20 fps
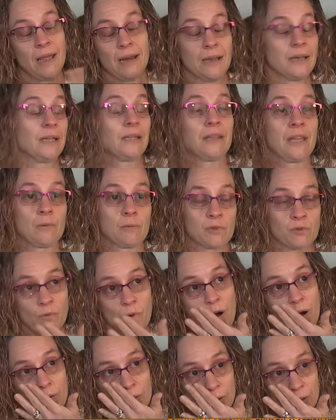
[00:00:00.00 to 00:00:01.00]
that anything was
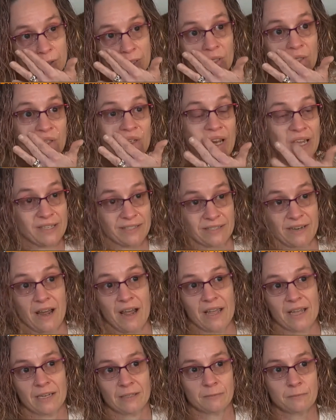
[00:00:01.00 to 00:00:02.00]
wrong until the next
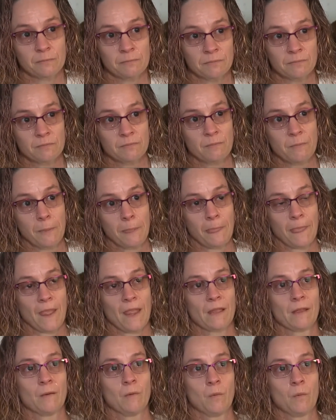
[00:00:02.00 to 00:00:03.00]
night
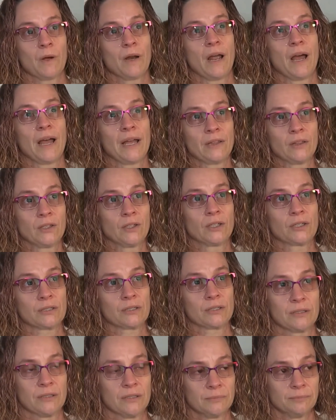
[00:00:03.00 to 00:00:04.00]
when I
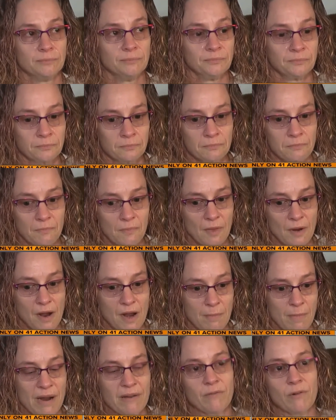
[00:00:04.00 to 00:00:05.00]
looked
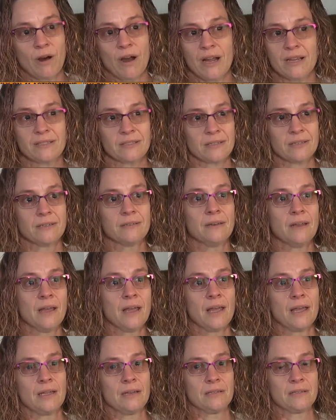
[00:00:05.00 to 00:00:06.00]
on my Verizon
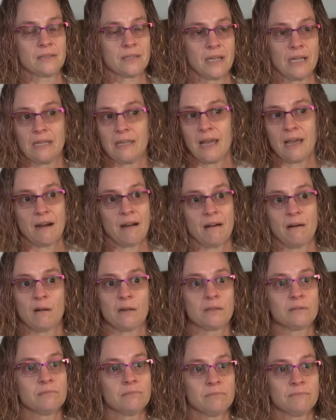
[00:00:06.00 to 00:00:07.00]
and seeing that
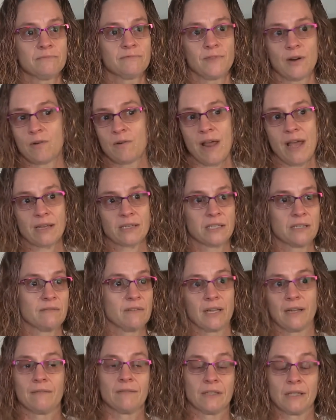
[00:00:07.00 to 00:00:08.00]
all phone
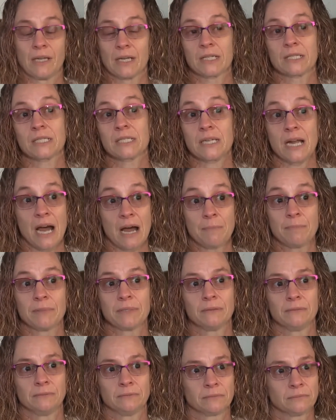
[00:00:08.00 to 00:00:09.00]
activity, everything
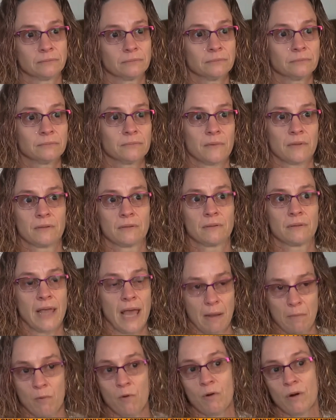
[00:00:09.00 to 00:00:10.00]
stopped
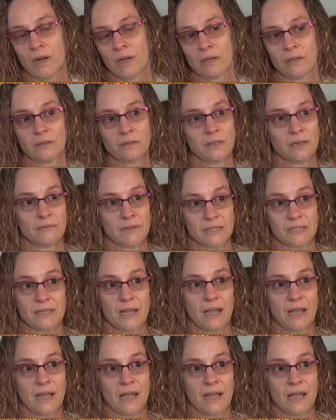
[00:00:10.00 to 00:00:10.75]
that morning of the